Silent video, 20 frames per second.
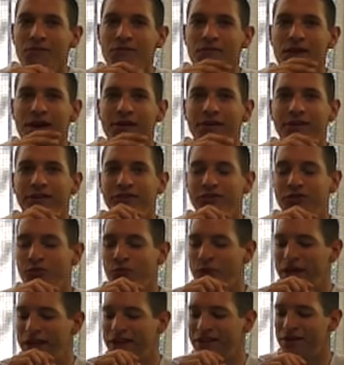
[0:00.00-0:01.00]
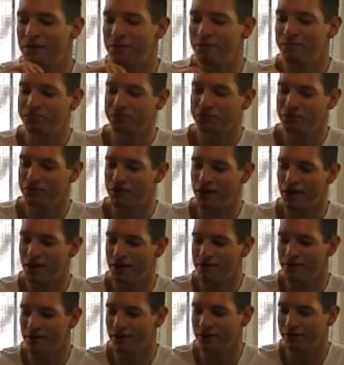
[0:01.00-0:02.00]
Very sweet.
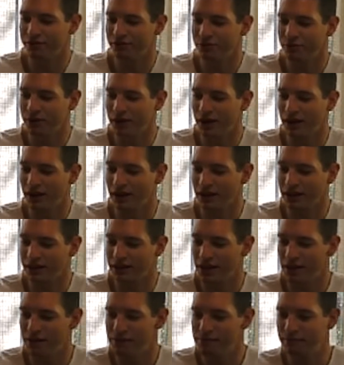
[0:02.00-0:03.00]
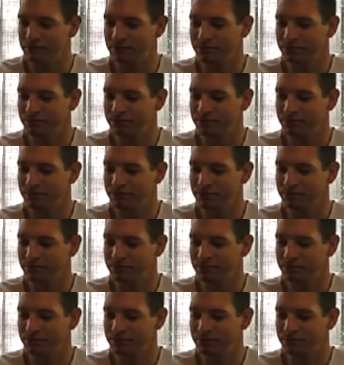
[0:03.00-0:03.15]
Very, very sweet. I like that.